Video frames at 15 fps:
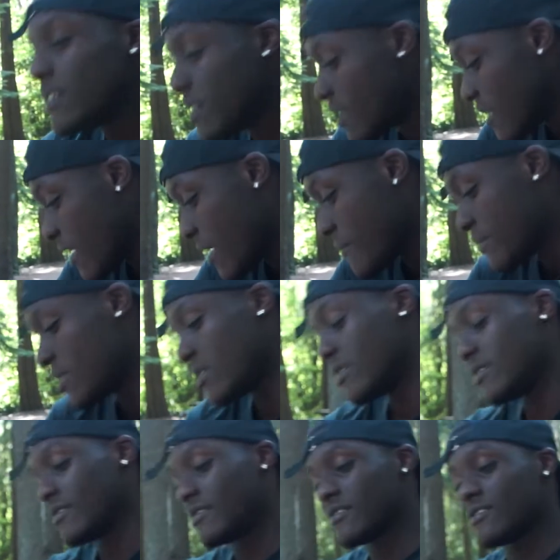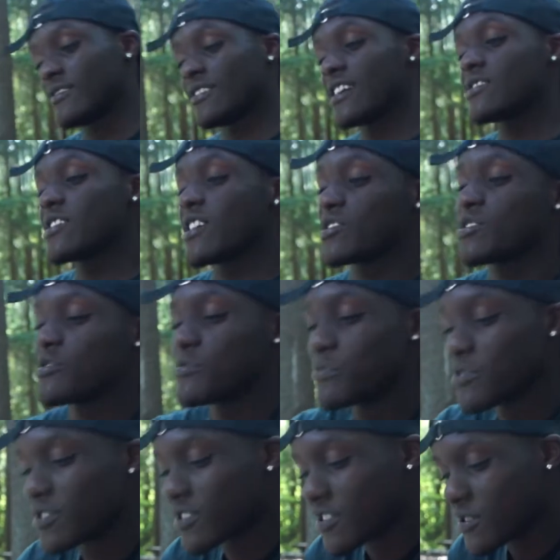Yeah, I mean, that's actually a
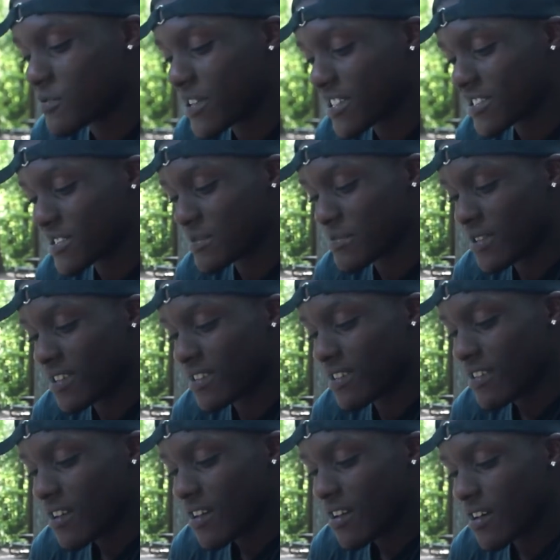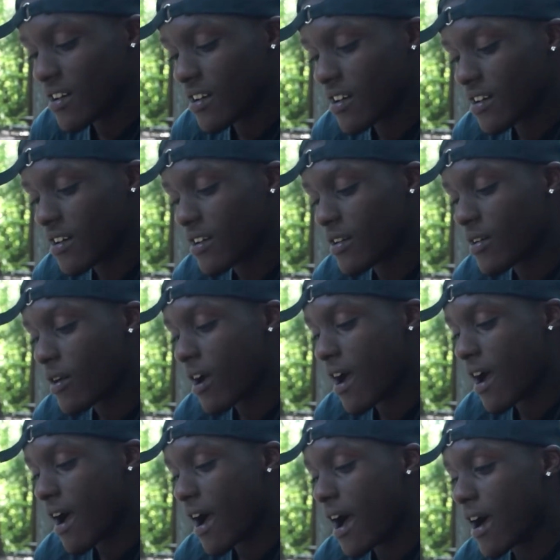real good question, man.
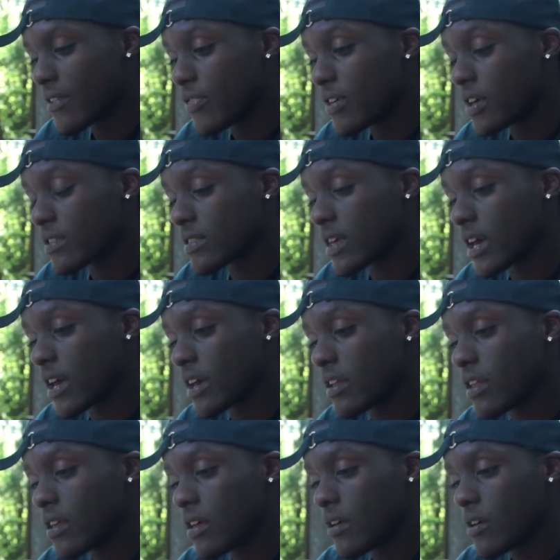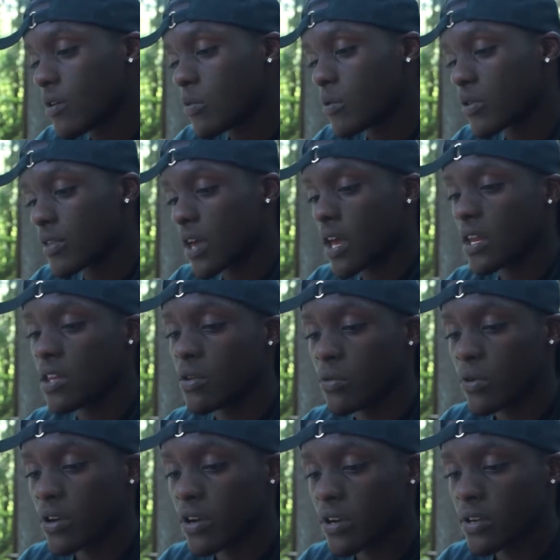I think that with any
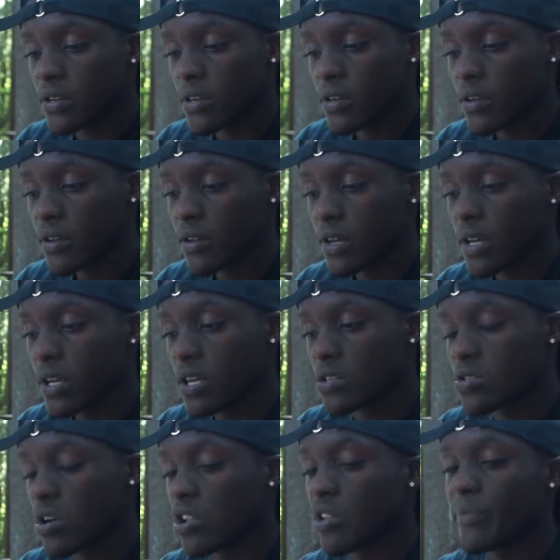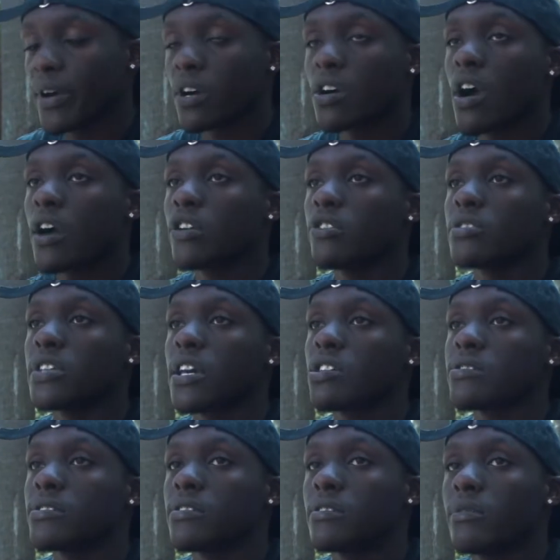word, it's all about
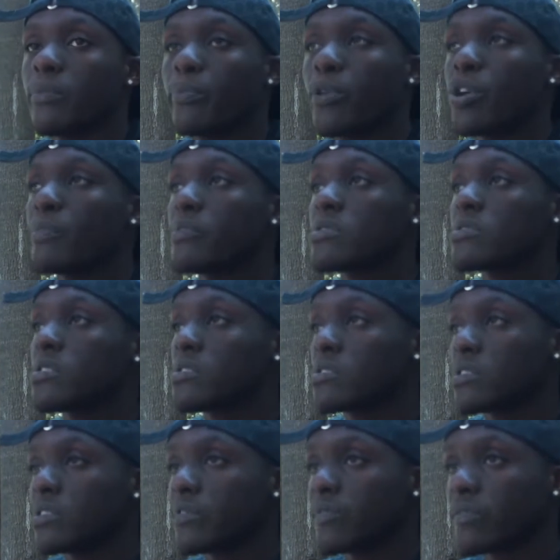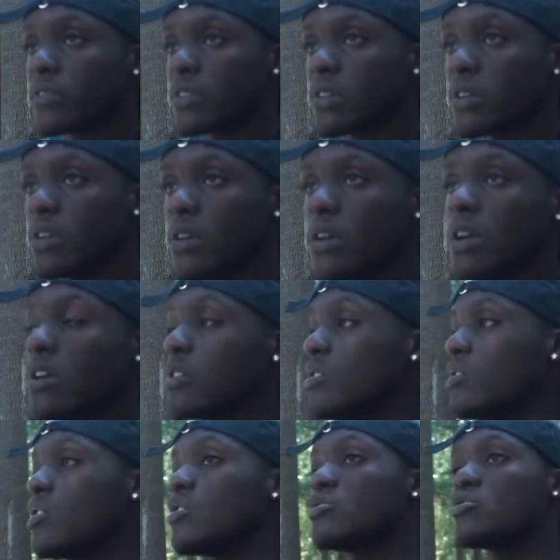connotation, purpose, and delivery.
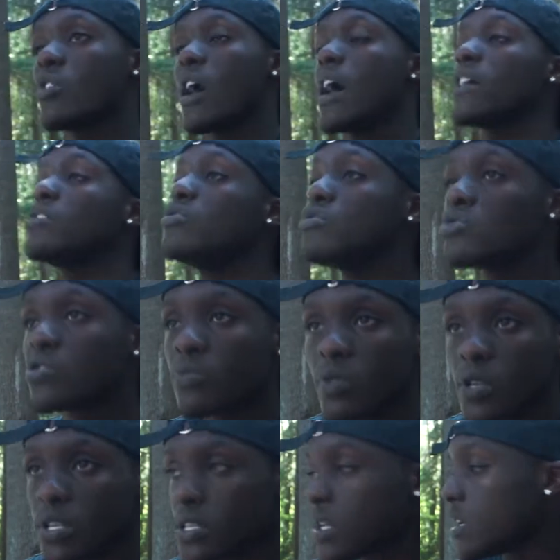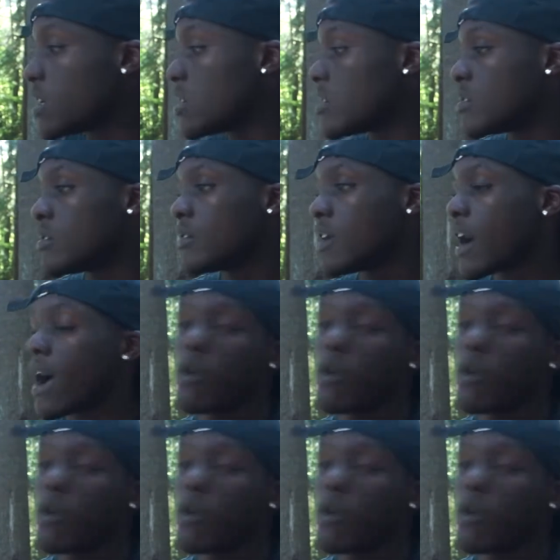You know, so I use the word nigga.